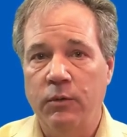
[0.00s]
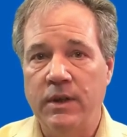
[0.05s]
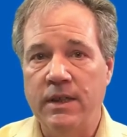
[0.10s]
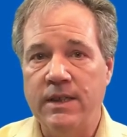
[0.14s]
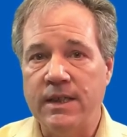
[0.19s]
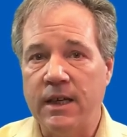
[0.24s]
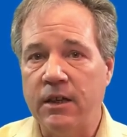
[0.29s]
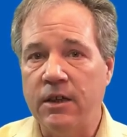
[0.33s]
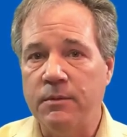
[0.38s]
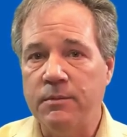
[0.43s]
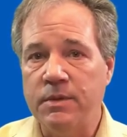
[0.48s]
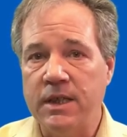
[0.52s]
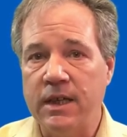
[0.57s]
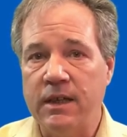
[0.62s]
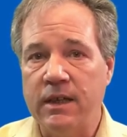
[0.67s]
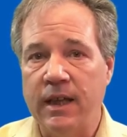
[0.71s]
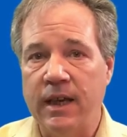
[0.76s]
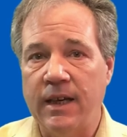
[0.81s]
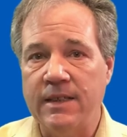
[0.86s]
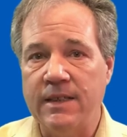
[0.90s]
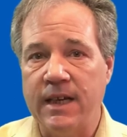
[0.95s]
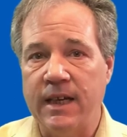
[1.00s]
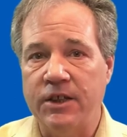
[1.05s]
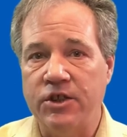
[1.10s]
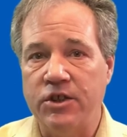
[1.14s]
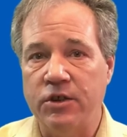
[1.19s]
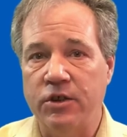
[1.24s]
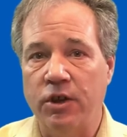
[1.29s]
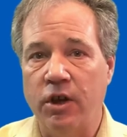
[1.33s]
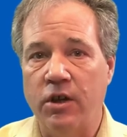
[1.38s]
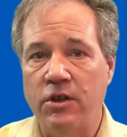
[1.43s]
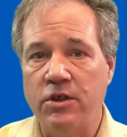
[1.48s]
We seldom see class
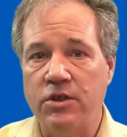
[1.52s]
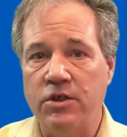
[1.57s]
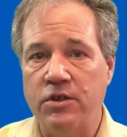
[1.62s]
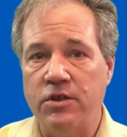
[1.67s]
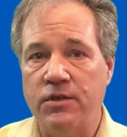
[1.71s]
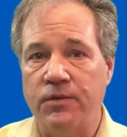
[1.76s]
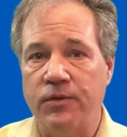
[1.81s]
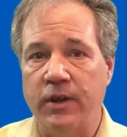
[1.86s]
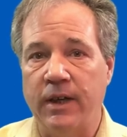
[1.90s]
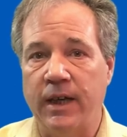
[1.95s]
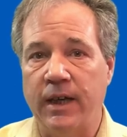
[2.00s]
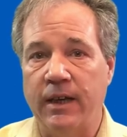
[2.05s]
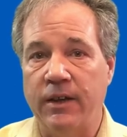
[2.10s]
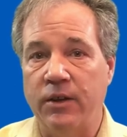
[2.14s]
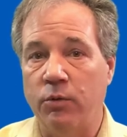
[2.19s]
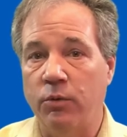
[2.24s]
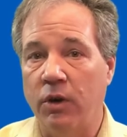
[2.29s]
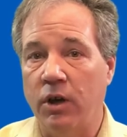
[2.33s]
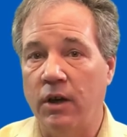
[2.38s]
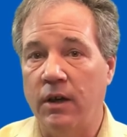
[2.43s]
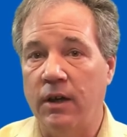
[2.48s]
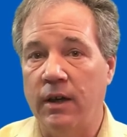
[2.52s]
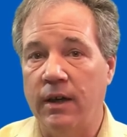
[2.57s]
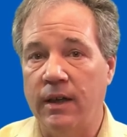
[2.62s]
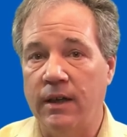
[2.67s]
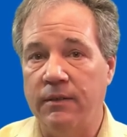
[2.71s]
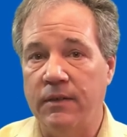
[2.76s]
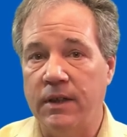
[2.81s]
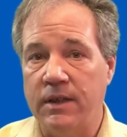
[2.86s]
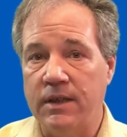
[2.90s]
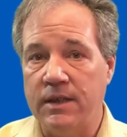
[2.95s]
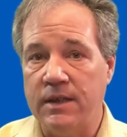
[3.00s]
action lawsuits for getting the wrong kind
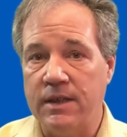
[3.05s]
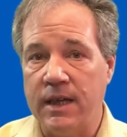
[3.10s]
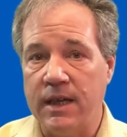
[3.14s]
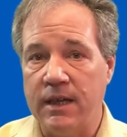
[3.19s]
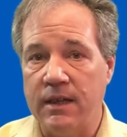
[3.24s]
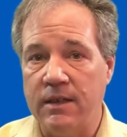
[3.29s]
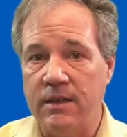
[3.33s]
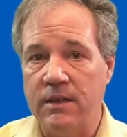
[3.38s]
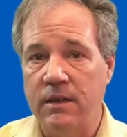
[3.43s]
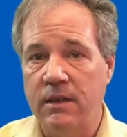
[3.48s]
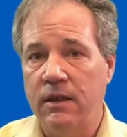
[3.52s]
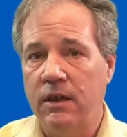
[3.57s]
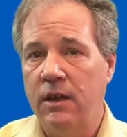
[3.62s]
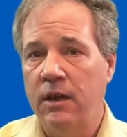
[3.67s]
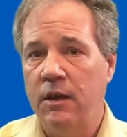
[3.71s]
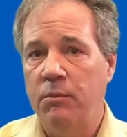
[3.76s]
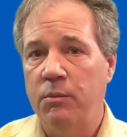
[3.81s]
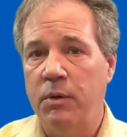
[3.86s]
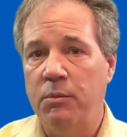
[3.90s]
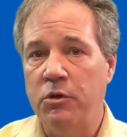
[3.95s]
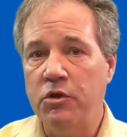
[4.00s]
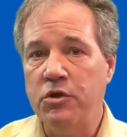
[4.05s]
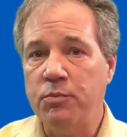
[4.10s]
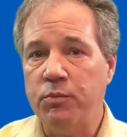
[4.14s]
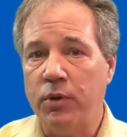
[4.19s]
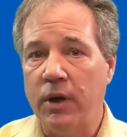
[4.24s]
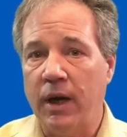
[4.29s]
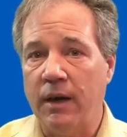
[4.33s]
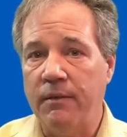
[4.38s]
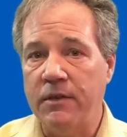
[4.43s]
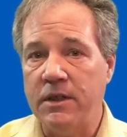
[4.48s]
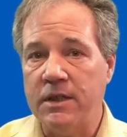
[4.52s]
of consent, but most
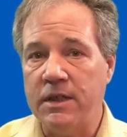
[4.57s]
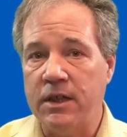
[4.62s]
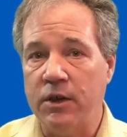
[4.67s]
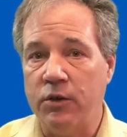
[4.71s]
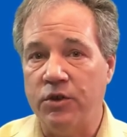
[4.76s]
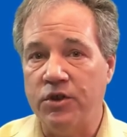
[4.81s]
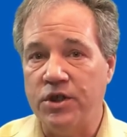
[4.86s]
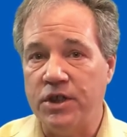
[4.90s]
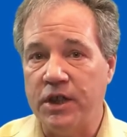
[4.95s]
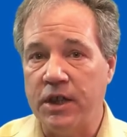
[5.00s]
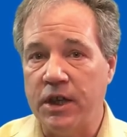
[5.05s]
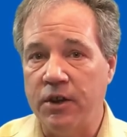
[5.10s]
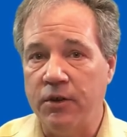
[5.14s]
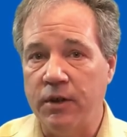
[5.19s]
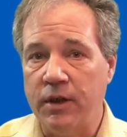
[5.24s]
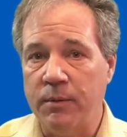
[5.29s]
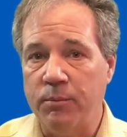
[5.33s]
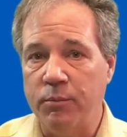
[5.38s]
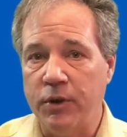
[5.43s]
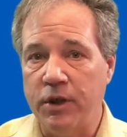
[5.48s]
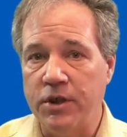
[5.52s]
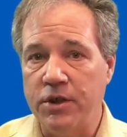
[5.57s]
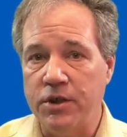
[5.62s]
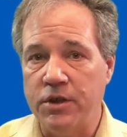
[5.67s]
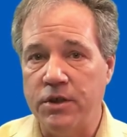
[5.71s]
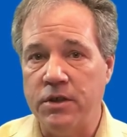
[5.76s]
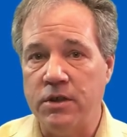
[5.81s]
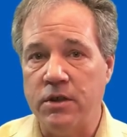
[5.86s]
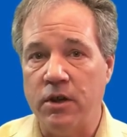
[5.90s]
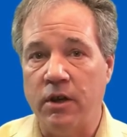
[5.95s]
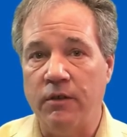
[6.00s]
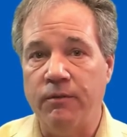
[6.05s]
privacy or security
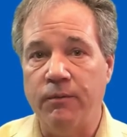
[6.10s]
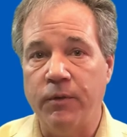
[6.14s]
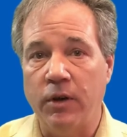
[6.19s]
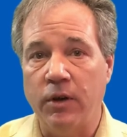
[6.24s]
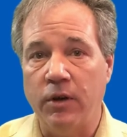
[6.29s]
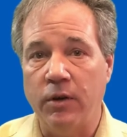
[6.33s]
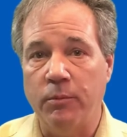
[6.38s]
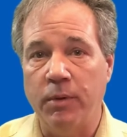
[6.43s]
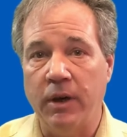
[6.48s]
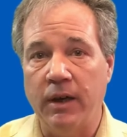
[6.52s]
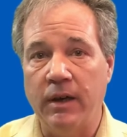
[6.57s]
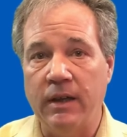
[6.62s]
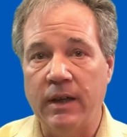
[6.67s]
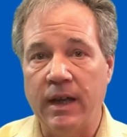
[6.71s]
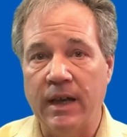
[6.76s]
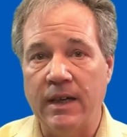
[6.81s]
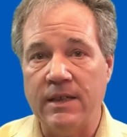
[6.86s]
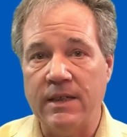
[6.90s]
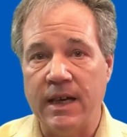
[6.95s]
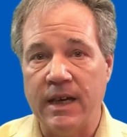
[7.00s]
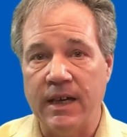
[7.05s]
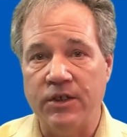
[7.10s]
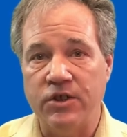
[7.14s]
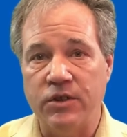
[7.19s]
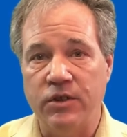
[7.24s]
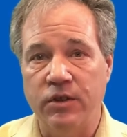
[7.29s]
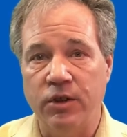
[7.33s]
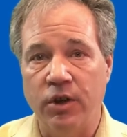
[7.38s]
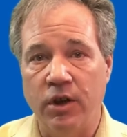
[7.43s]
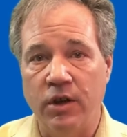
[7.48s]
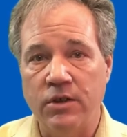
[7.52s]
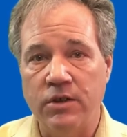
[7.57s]
breaches are followed by class
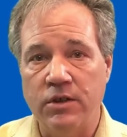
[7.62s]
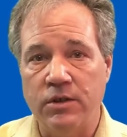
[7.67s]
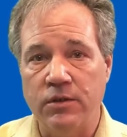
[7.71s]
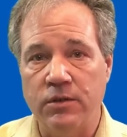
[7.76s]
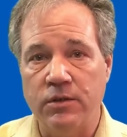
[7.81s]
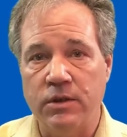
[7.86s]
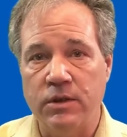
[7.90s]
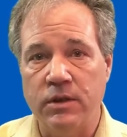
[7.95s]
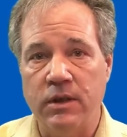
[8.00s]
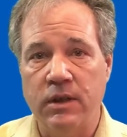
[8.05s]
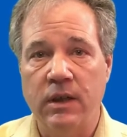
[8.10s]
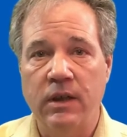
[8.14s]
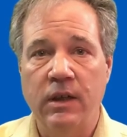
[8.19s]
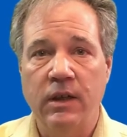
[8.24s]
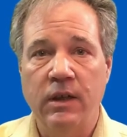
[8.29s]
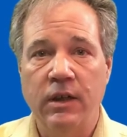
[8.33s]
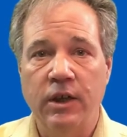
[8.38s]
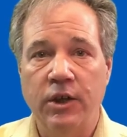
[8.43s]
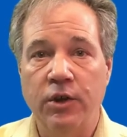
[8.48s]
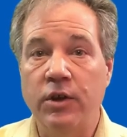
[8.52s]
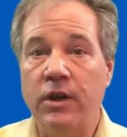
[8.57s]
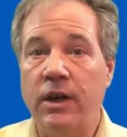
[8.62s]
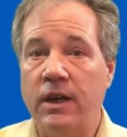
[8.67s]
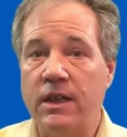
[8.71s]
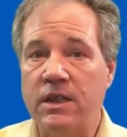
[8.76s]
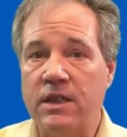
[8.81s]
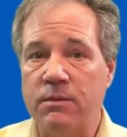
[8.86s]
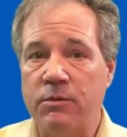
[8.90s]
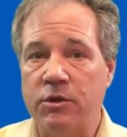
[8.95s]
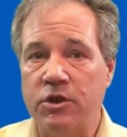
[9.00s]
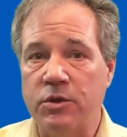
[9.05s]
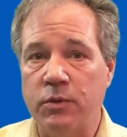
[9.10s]
action lawsuits. Your
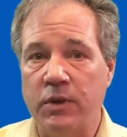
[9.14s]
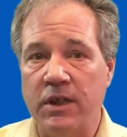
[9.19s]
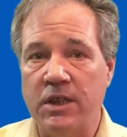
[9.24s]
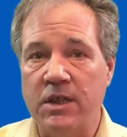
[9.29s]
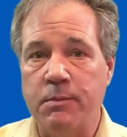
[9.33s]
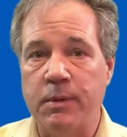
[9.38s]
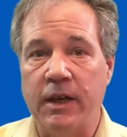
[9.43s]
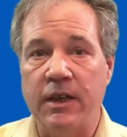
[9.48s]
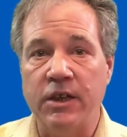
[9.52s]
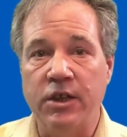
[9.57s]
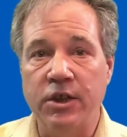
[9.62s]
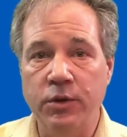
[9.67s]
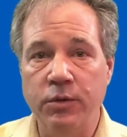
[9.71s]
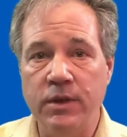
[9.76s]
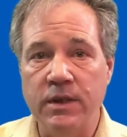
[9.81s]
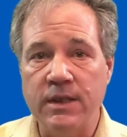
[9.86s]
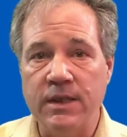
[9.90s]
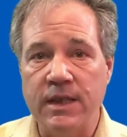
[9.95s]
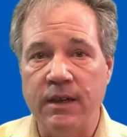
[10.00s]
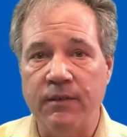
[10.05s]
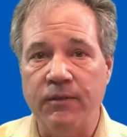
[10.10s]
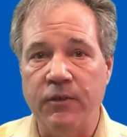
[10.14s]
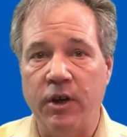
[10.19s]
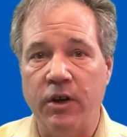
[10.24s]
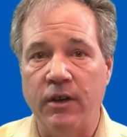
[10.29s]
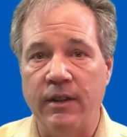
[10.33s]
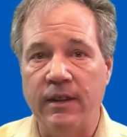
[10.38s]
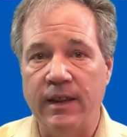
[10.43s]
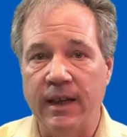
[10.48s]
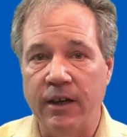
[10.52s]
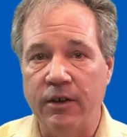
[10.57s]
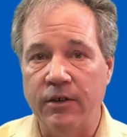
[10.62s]
customers will expect you to
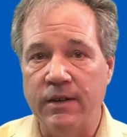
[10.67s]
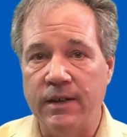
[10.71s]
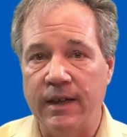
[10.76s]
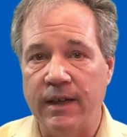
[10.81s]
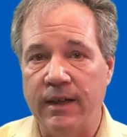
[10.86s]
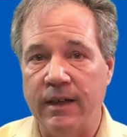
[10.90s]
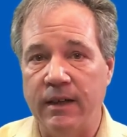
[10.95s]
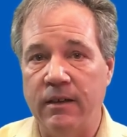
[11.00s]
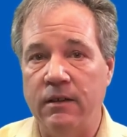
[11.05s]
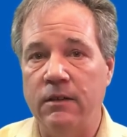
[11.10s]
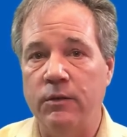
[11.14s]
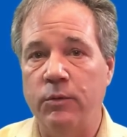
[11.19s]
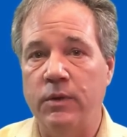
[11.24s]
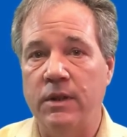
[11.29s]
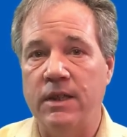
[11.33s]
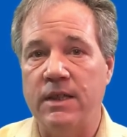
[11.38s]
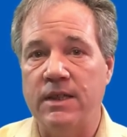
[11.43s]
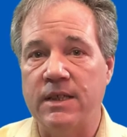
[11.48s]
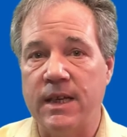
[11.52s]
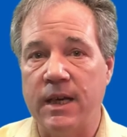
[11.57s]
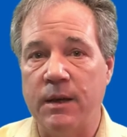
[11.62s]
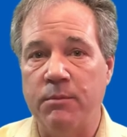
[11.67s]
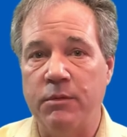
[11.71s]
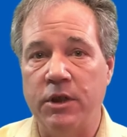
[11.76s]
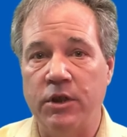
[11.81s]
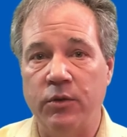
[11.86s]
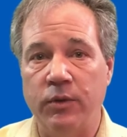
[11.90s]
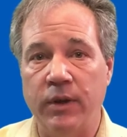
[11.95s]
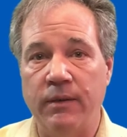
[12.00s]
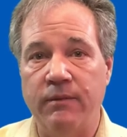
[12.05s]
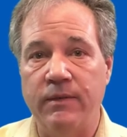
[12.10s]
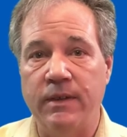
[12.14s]
safeguard their data with the same
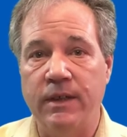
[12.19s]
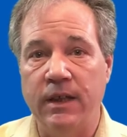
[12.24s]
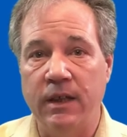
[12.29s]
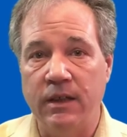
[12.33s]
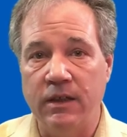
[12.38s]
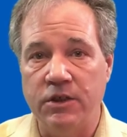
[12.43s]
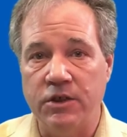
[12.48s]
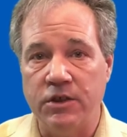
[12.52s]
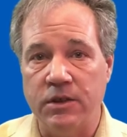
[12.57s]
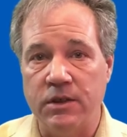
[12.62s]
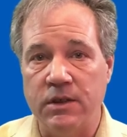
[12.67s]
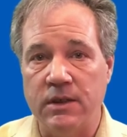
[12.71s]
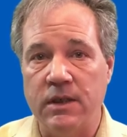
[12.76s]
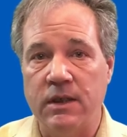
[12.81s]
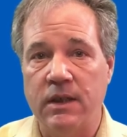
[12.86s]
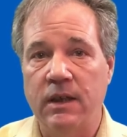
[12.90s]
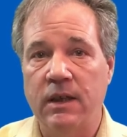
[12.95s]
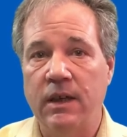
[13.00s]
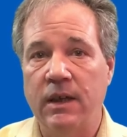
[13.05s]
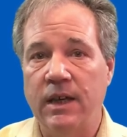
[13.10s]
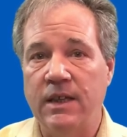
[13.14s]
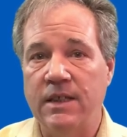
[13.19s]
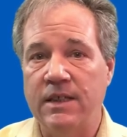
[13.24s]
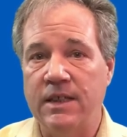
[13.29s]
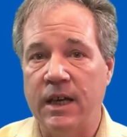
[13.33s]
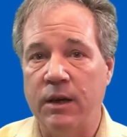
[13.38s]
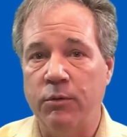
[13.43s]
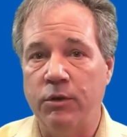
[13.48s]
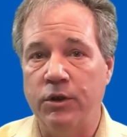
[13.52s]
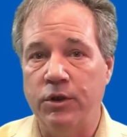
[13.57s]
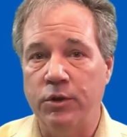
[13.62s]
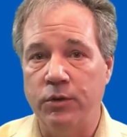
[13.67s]
degree of diligence as
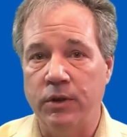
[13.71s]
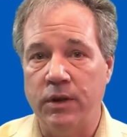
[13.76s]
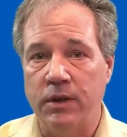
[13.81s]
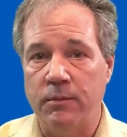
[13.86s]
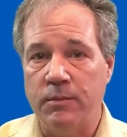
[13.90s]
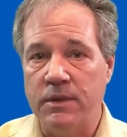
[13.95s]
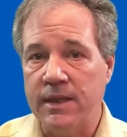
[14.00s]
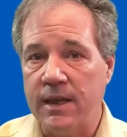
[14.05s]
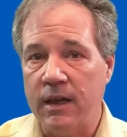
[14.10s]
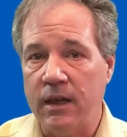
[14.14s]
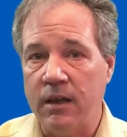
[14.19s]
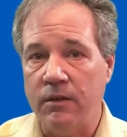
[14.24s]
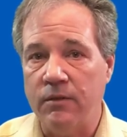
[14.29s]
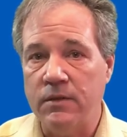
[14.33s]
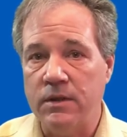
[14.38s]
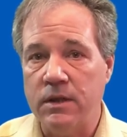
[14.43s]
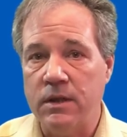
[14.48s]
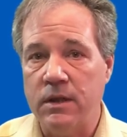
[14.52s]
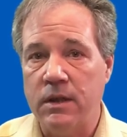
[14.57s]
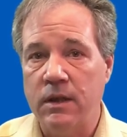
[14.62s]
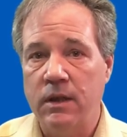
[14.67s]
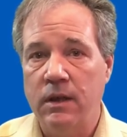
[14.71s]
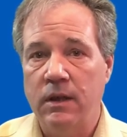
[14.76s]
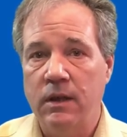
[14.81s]
they would do it themselves.